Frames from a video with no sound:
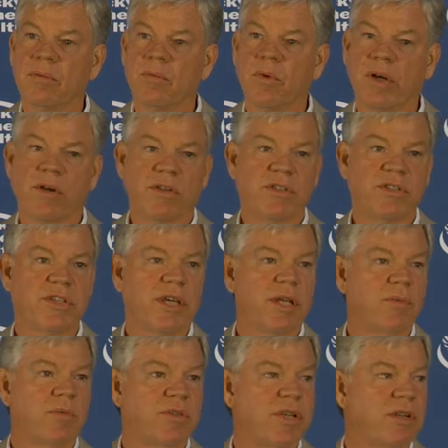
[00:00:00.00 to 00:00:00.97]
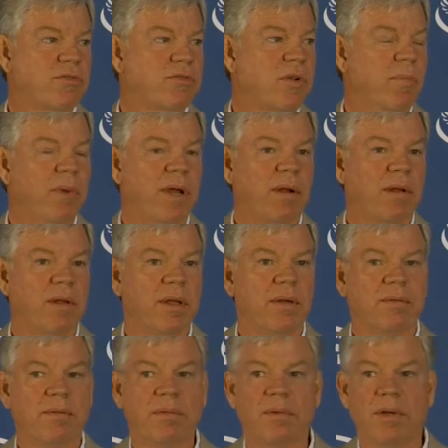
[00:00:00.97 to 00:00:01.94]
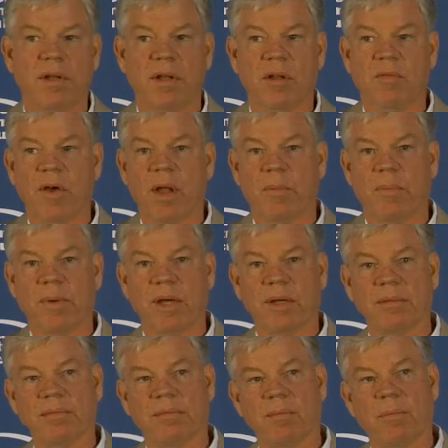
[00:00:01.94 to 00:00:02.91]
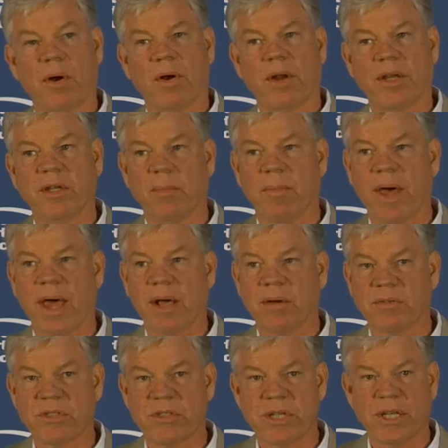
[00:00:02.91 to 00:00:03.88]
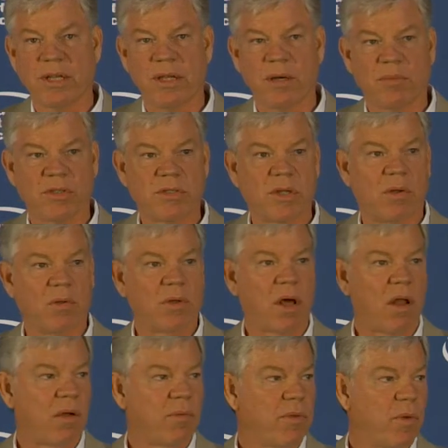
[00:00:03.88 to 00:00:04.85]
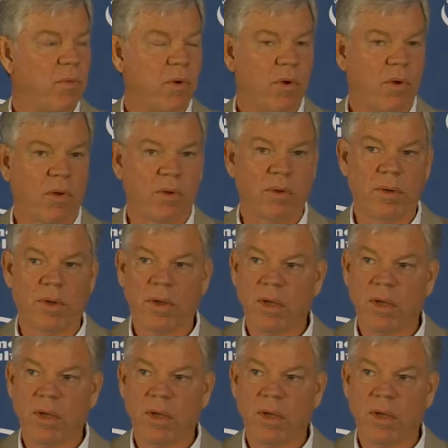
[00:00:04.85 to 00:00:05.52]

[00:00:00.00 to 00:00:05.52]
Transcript: Rickard Seed was instrumental in developing burley tobacco seed that was sold all over the world.